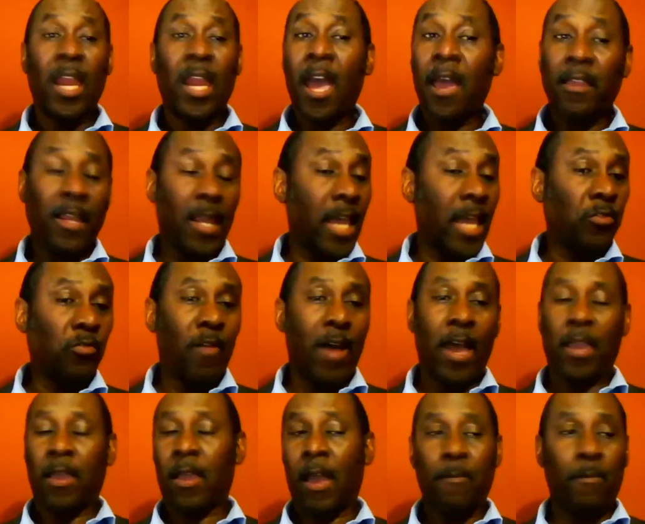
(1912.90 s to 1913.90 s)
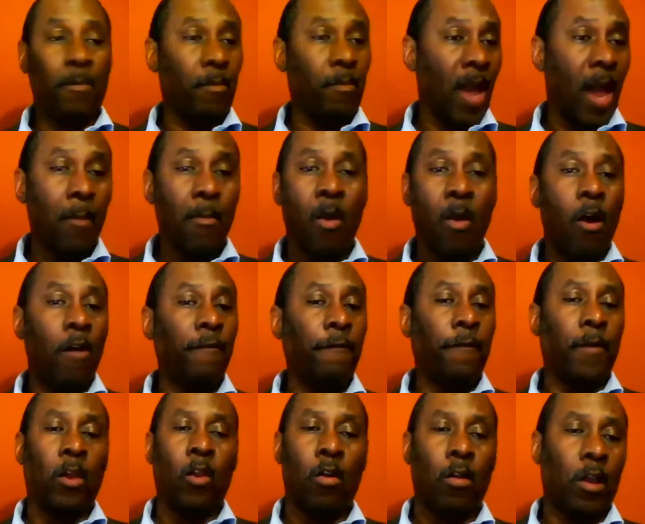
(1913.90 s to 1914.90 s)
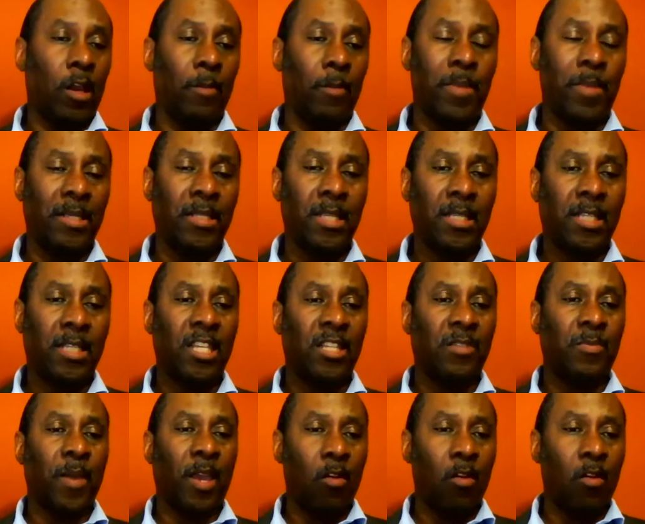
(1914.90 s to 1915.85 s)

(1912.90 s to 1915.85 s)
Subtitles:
And that's why I'm all for local businesses,